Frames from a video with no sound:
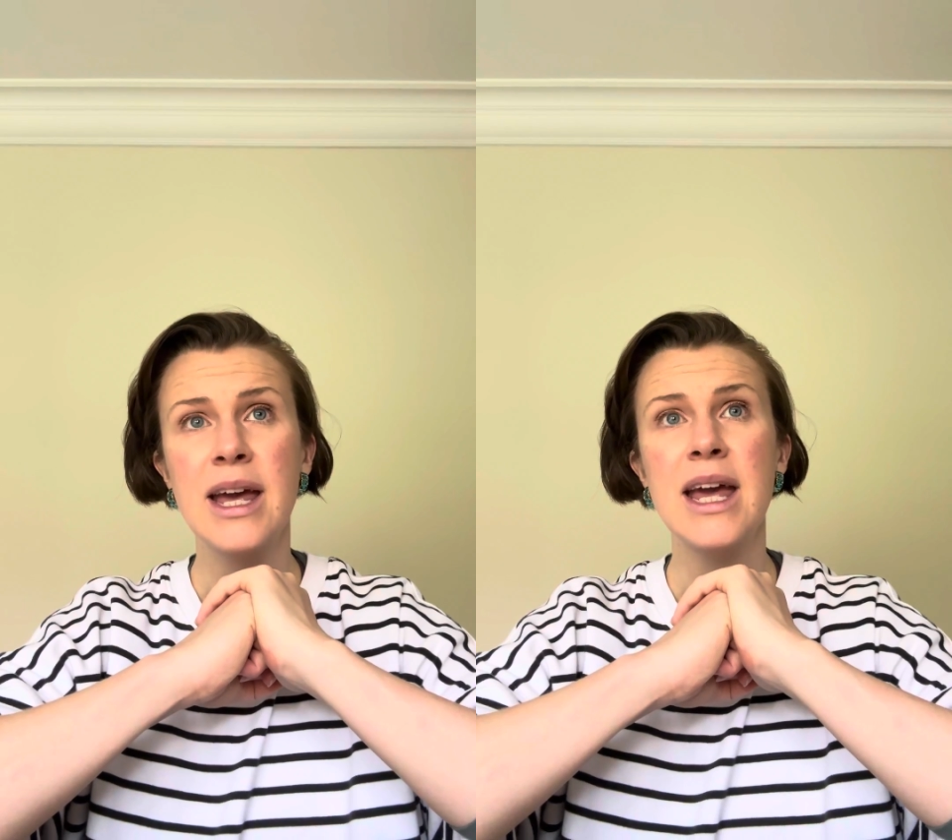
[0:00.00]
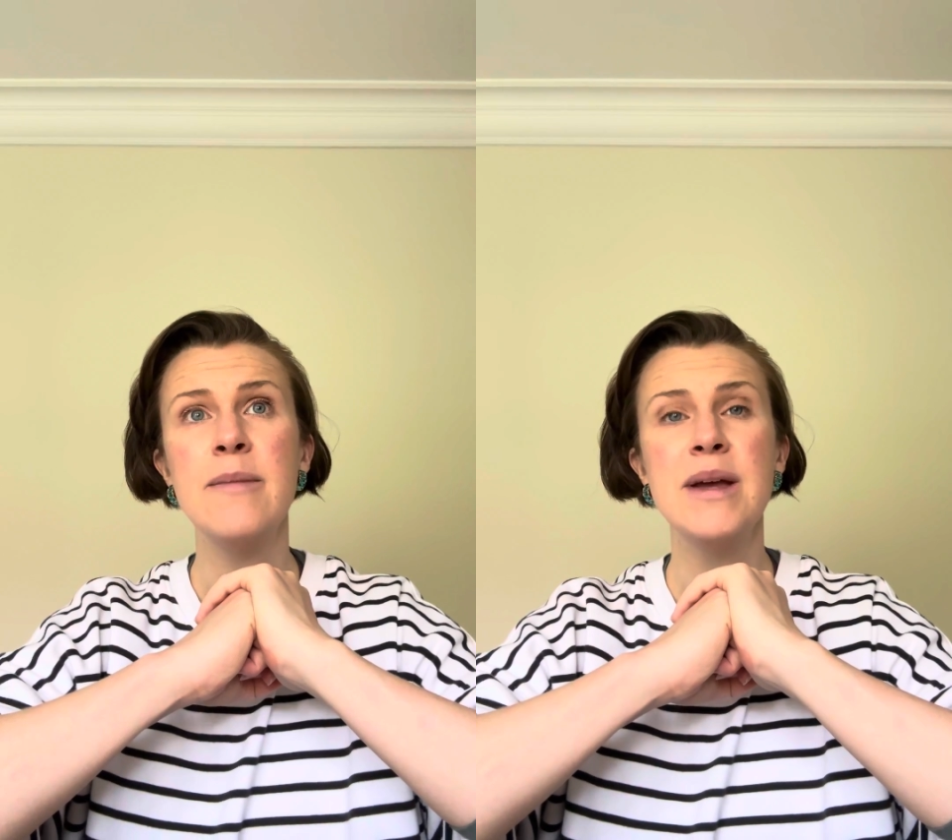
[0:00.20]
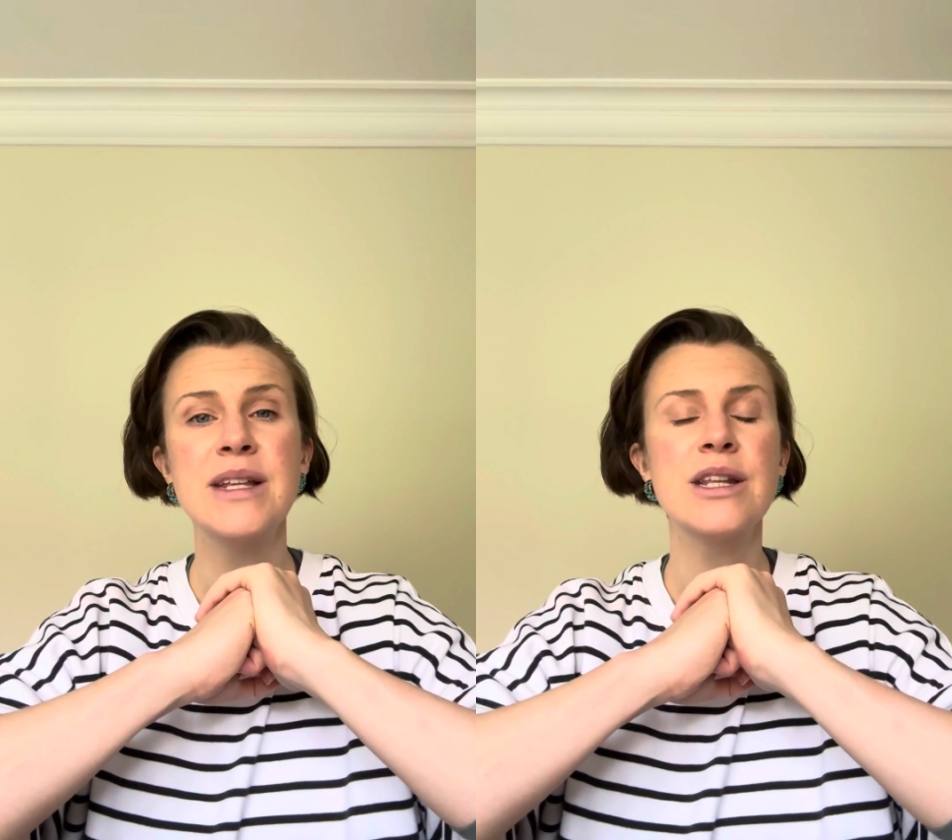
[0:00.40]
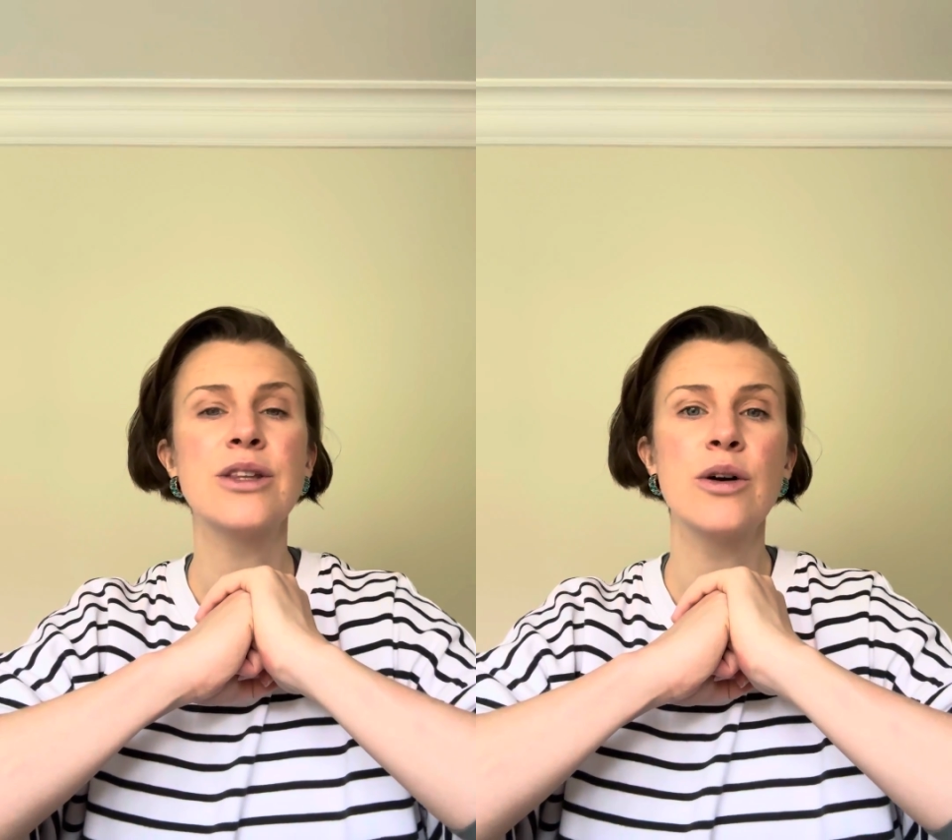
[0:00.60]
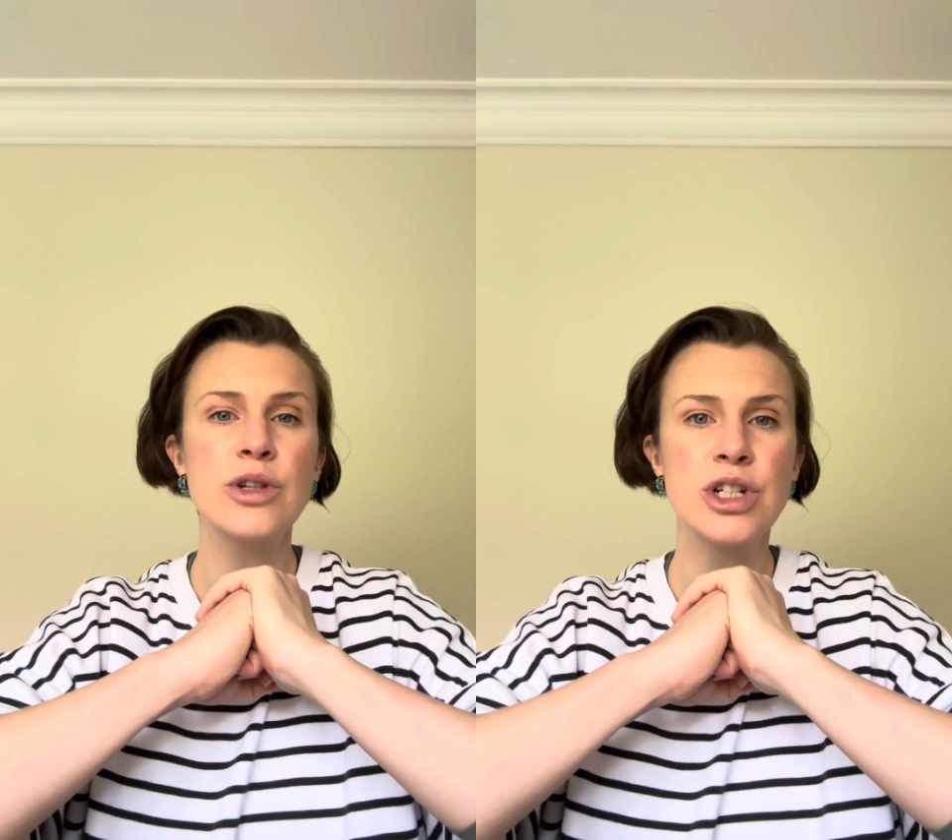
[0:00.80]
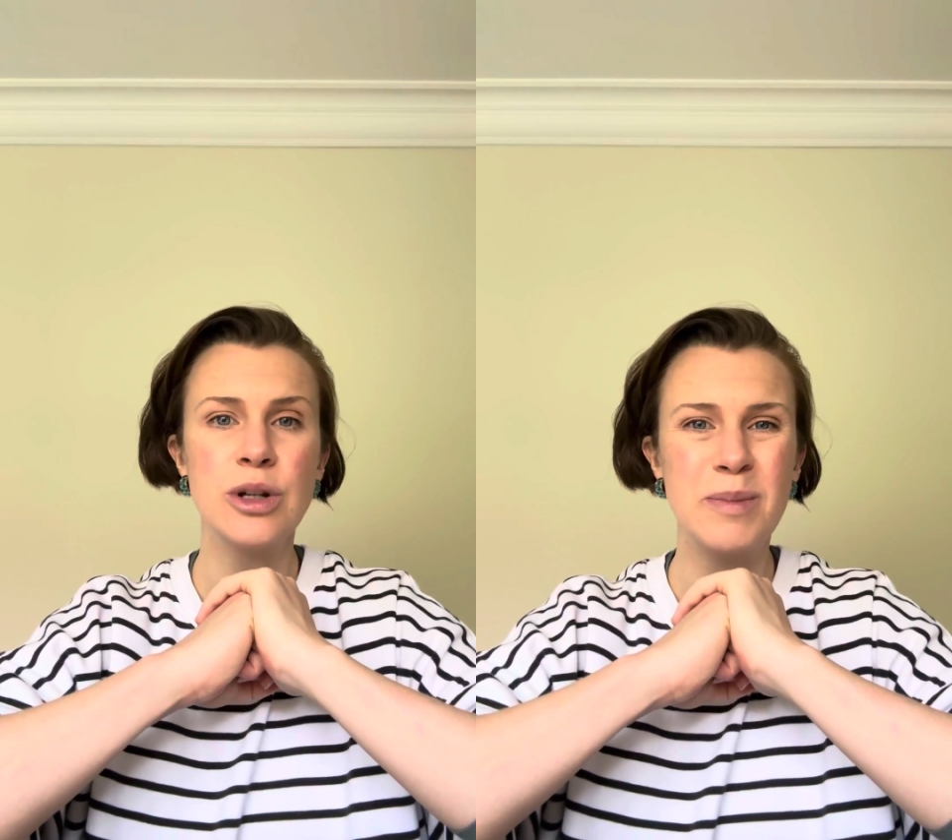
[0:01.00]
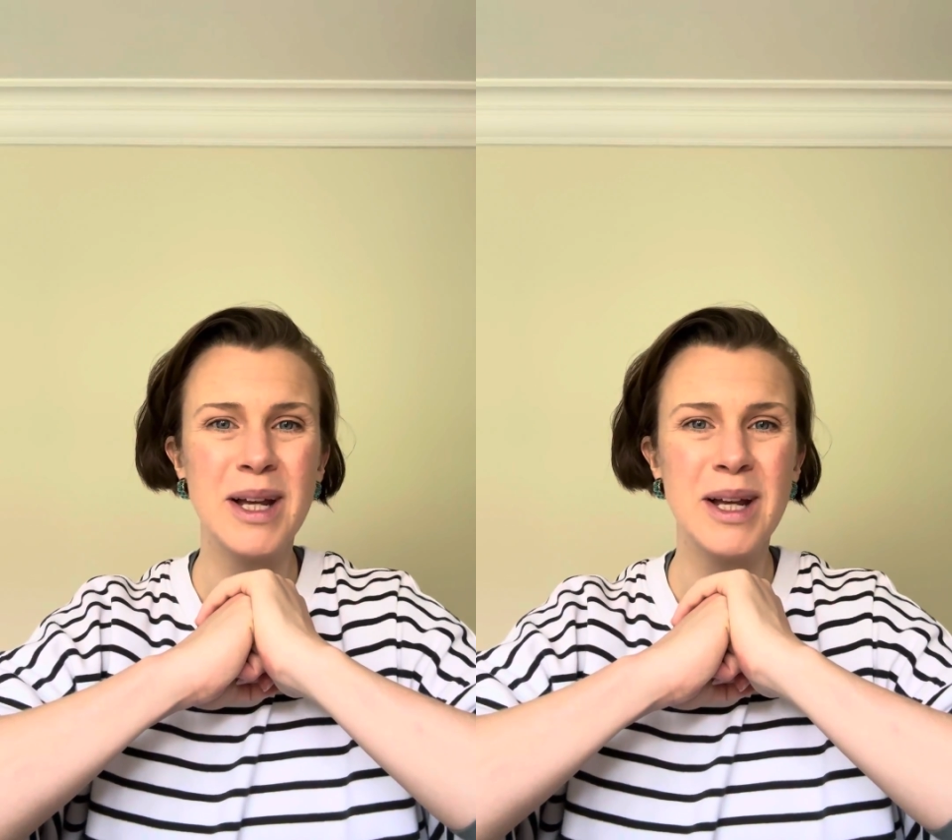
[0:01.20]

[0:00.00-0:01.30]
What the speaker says: it means that those should be